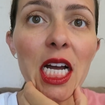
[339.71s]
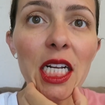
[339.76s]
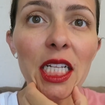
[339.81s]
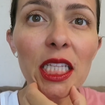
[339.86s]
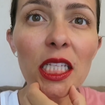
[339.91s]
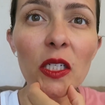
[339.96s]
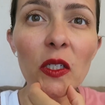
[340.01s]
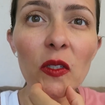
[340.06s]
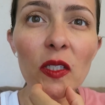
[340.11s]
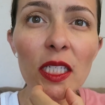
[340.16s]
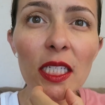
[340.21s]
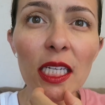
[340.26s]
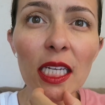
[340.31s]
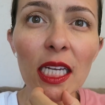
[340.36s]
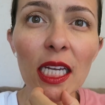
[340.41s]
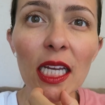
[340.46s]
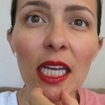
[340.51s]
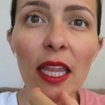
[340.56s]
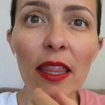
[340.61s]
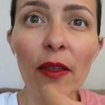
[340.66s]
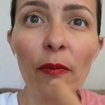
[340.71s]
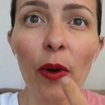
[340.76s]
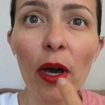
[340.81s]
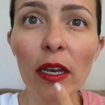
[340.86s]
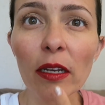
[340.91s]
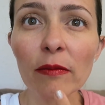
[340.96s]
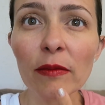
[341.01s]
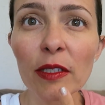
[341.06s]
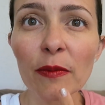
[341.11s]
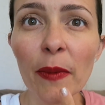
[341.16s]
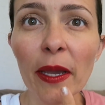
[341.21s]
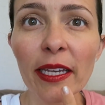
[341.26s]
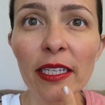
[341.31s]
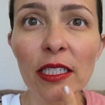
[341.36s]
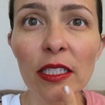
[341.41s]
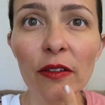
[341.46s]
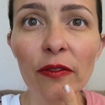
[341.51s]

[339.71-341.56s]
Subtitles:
closing the bottom space.